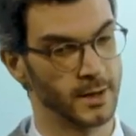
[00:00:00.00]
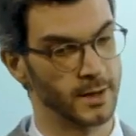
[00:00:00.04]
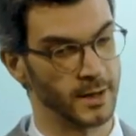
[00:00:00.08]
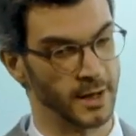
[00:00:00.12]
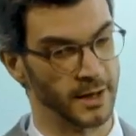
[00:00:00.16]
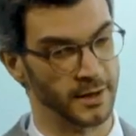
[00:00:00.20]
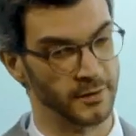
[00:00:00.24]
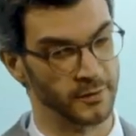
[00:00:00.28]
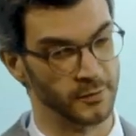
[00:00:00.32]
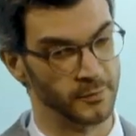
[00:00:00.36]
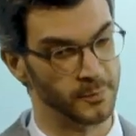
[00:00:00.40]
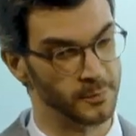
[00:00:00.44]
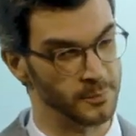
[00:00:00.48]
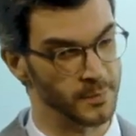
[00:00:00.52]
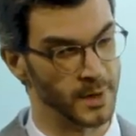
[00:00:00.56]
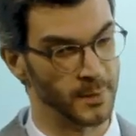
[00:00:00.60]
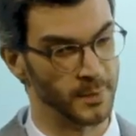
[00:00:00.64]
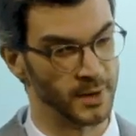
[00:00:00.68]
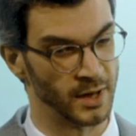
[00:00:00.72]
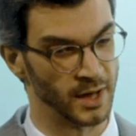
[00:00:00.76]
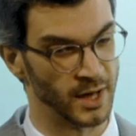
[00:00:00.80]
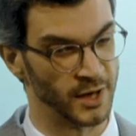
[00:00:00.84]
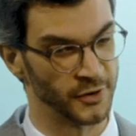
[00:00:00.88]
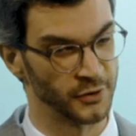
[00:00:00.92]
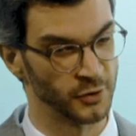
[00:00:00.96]
And maybe a
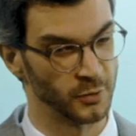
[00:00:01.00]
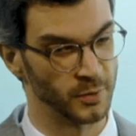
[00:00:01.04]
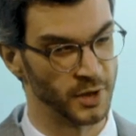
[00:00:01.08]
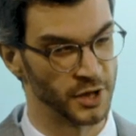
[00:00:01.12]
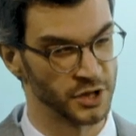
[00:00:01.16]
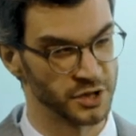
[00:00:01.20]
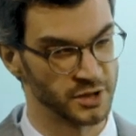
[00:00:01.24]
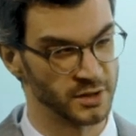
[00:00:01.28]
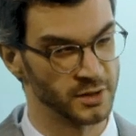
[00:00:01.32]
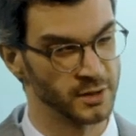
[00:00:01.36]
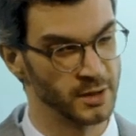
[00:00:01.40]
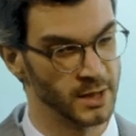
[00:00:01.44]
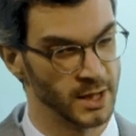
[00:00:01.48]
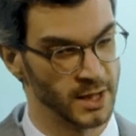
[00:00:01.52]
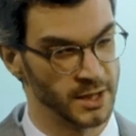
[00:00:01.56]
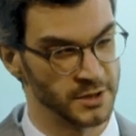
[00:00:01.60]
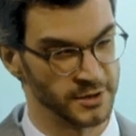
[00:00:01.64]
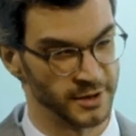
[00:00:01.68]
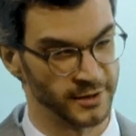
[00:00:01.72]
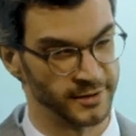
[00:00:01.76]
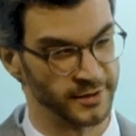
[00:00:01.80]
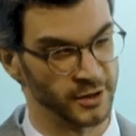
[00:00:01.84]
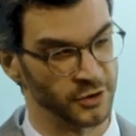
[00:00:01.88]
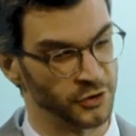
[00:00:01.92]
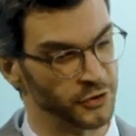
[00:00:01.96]
last question,
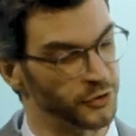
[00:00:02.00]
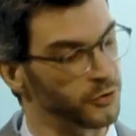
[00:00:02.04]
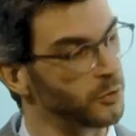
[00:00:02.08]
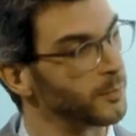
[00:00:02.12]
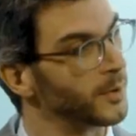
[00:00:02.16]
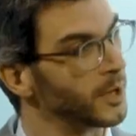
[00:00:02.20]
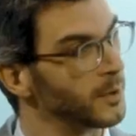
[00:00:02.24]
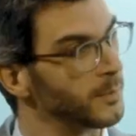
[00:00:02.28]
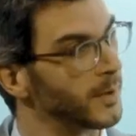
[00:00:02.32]
just there are so many